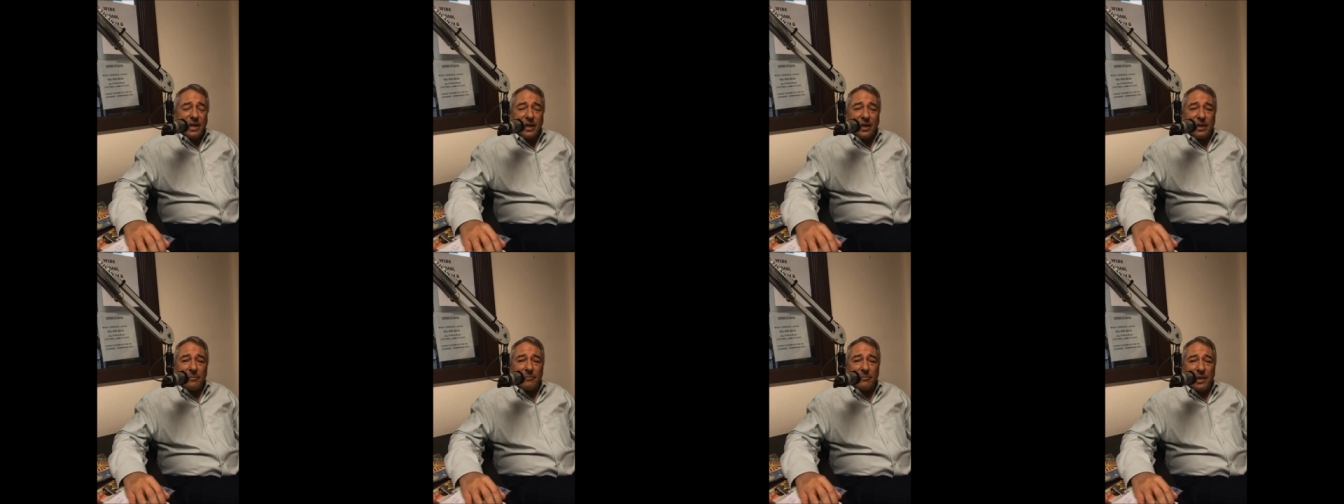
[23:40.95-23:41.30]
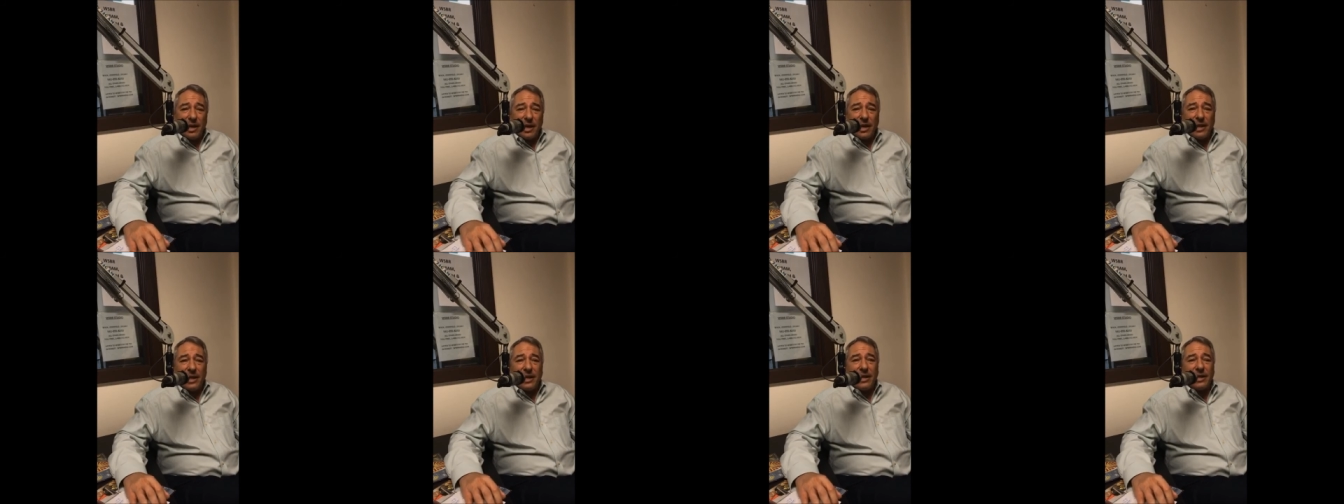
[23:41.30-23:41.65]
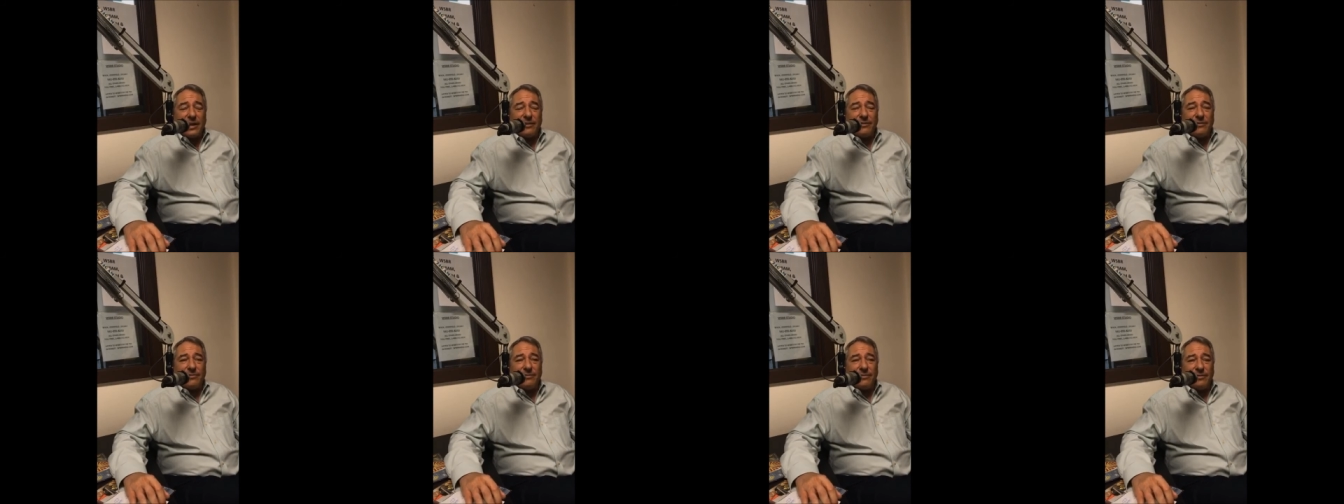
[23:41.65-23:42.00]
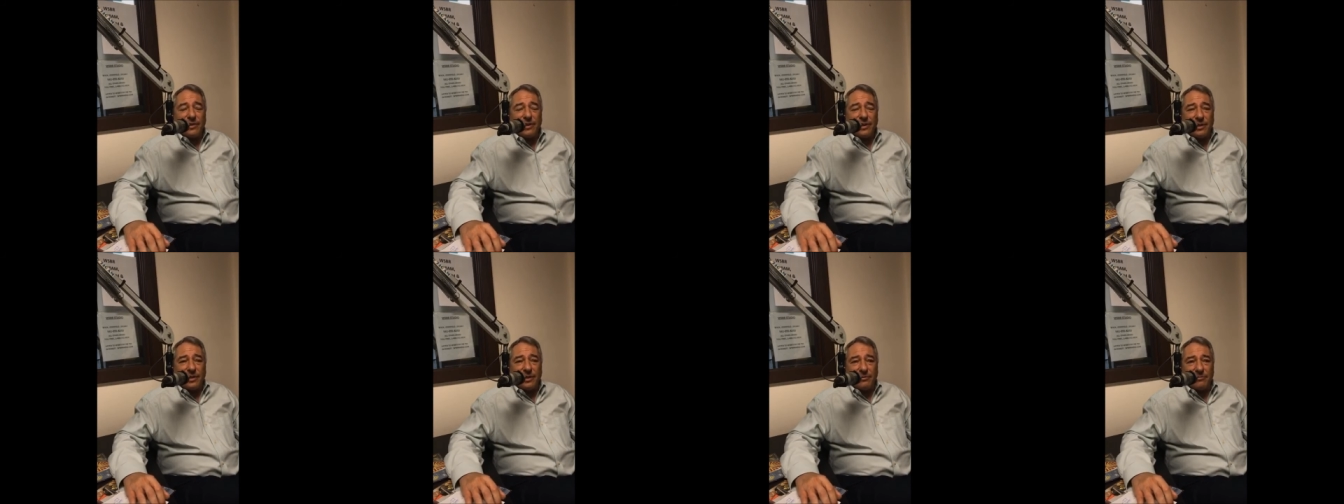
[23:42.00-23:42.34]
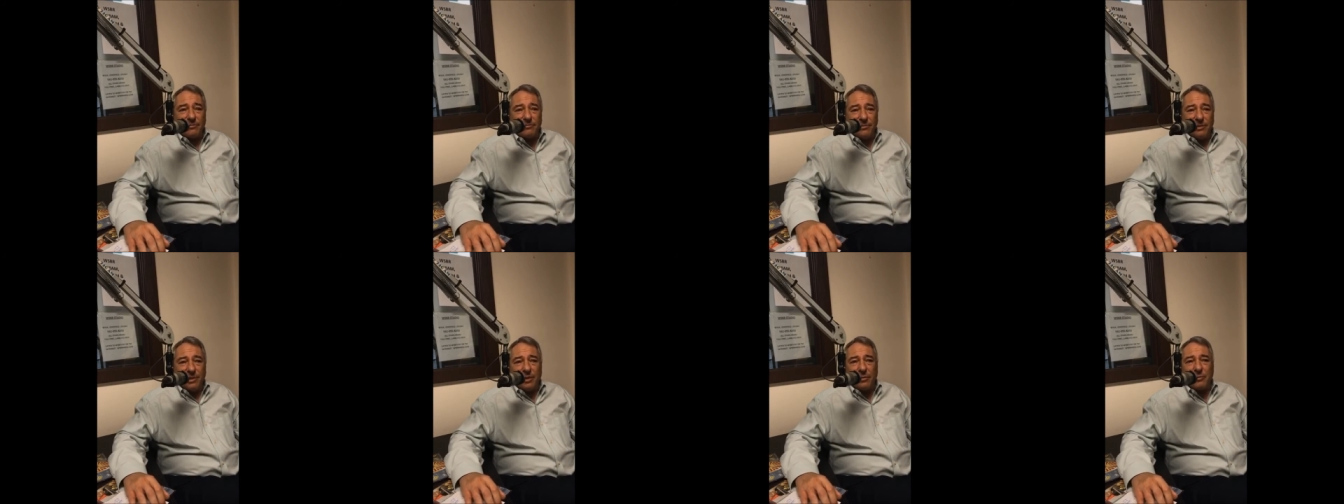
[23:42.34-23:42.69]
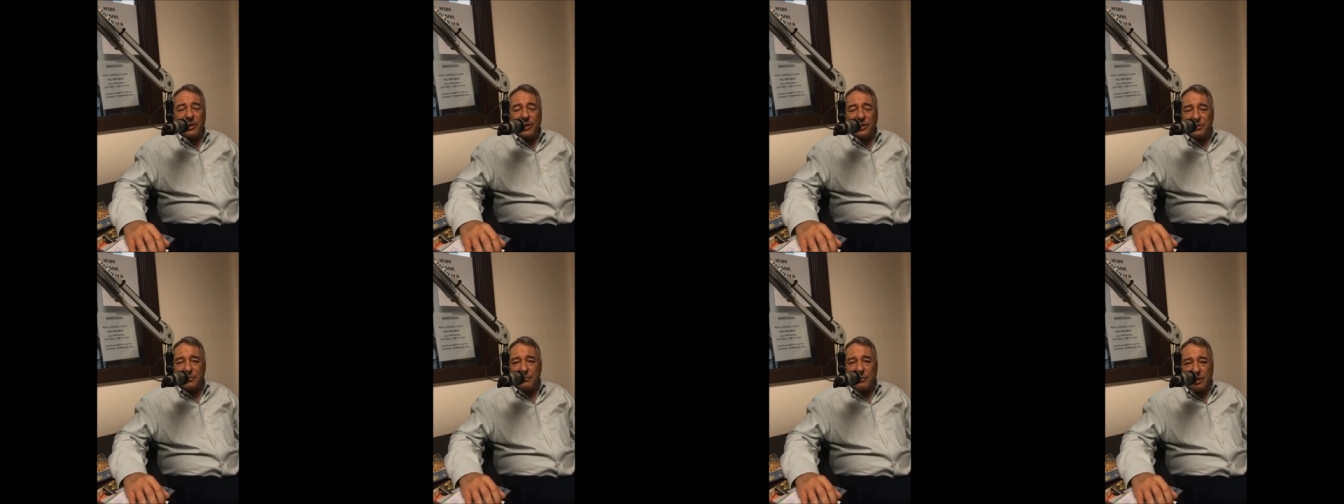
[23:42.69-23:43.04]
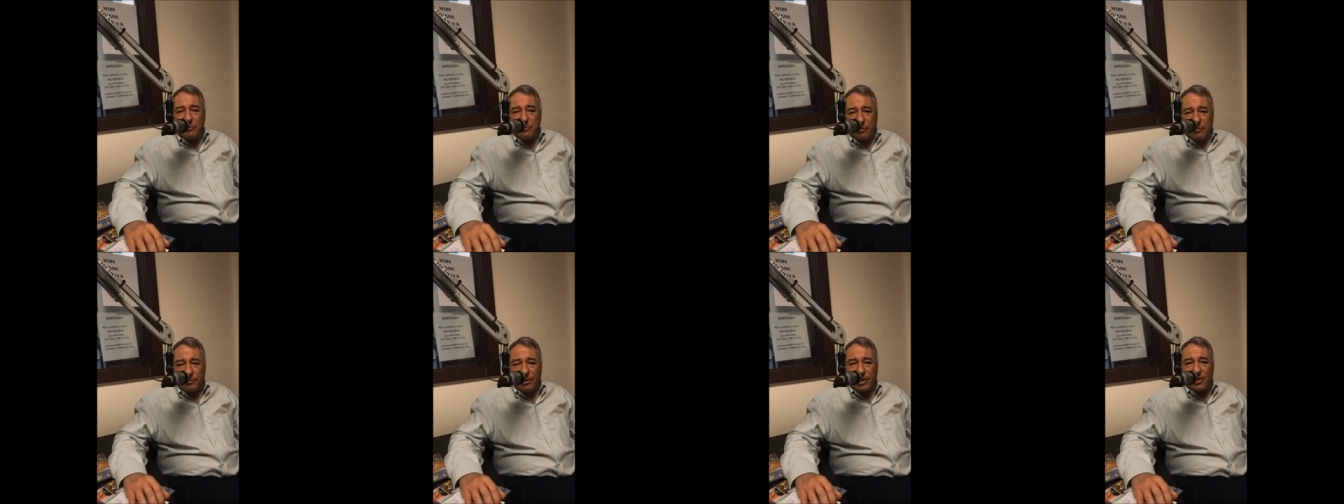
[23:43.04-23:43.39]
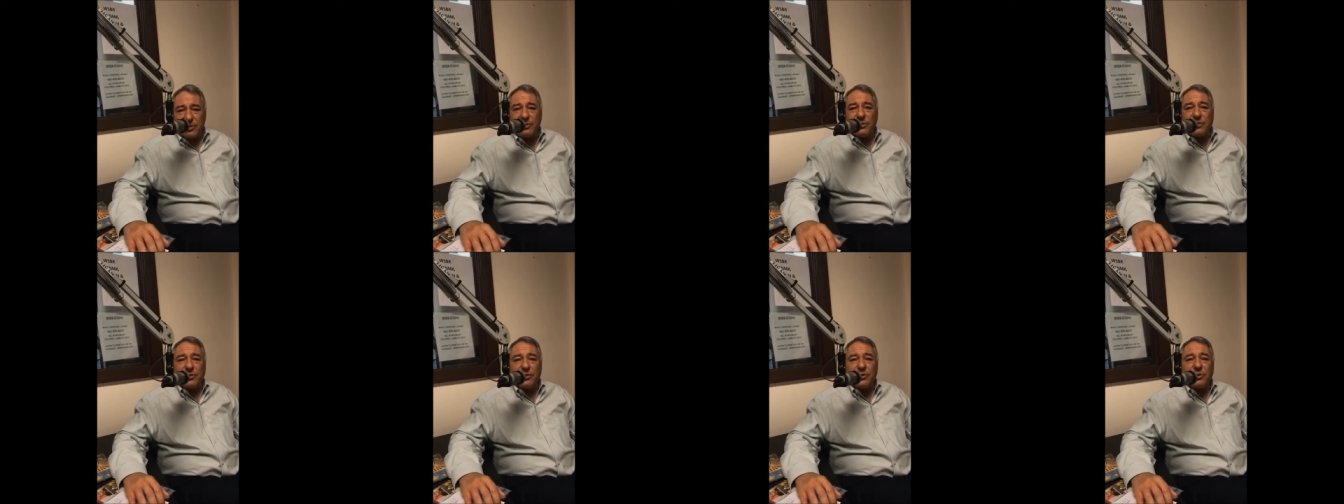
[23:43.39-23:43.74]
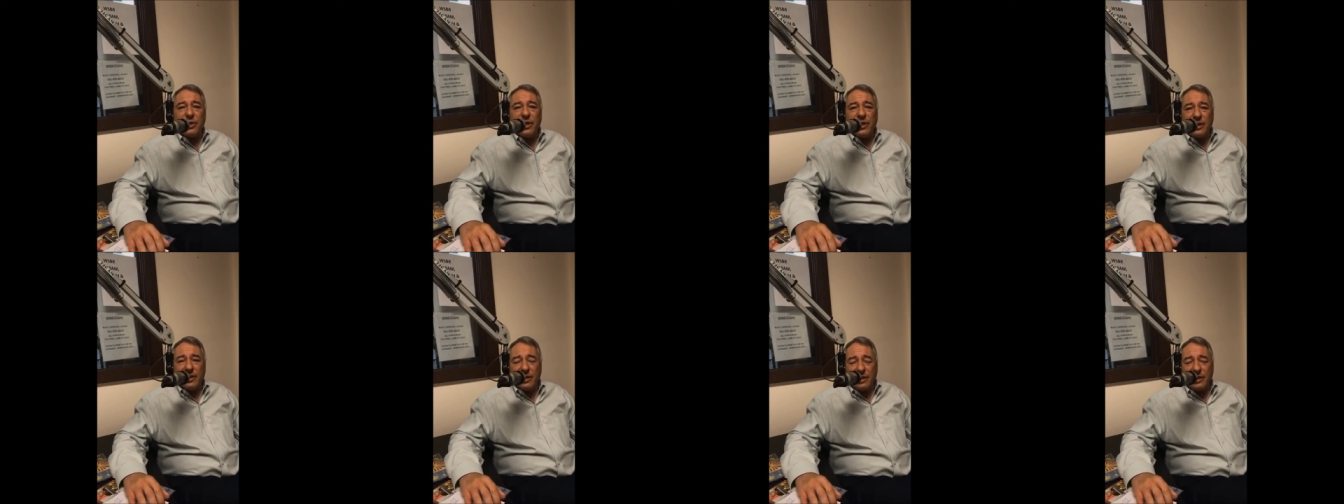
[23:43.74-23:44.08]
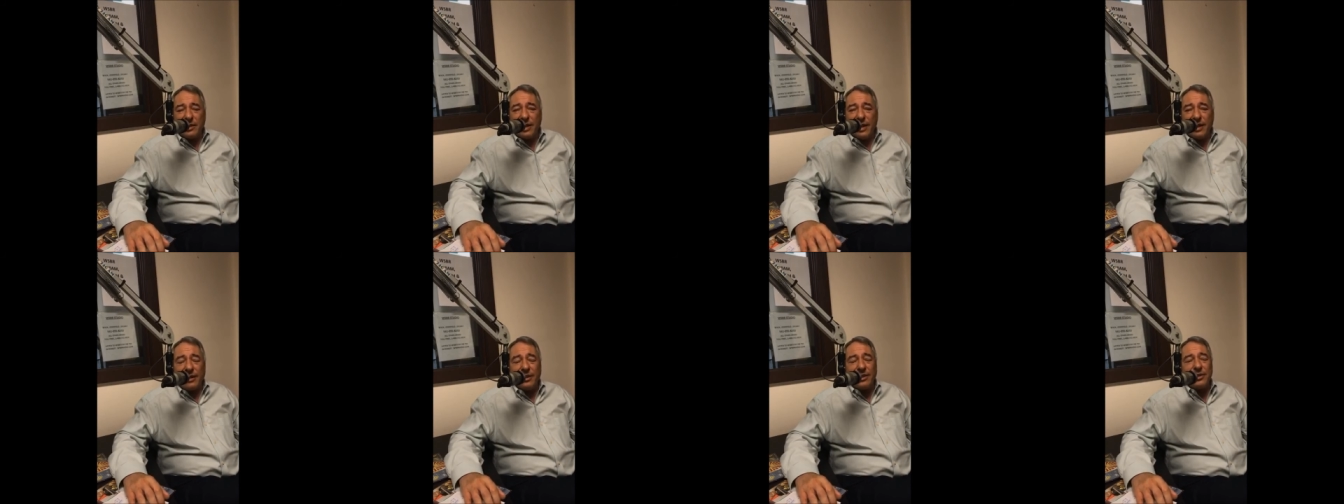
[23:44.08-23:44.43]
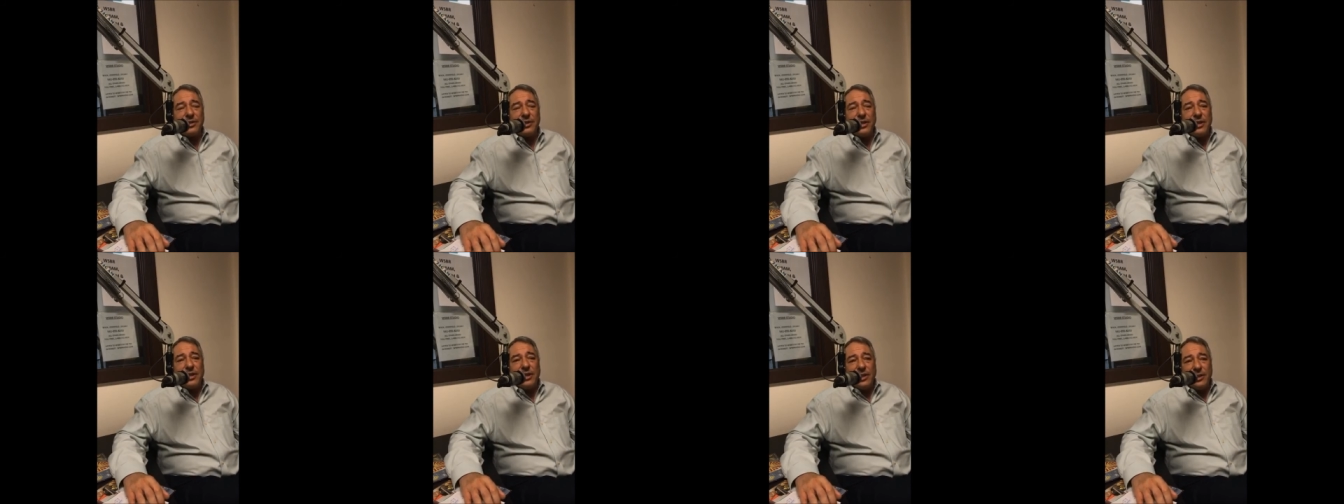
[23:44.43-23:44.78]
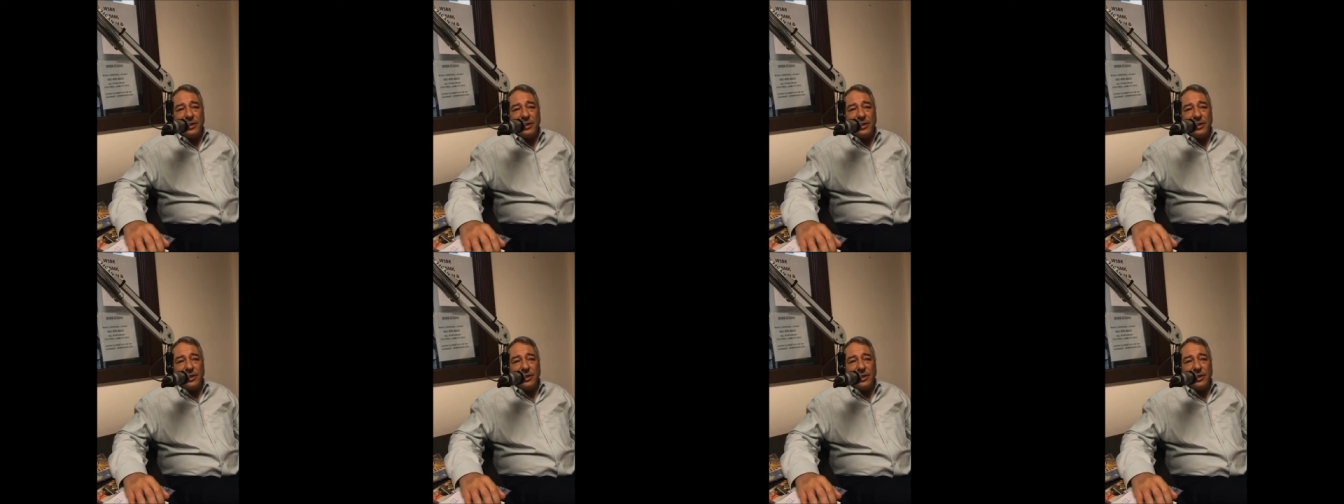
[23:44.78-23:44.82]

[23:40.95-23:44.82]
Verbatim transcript: Um, I have uh, you know because of my professional training and knowledge,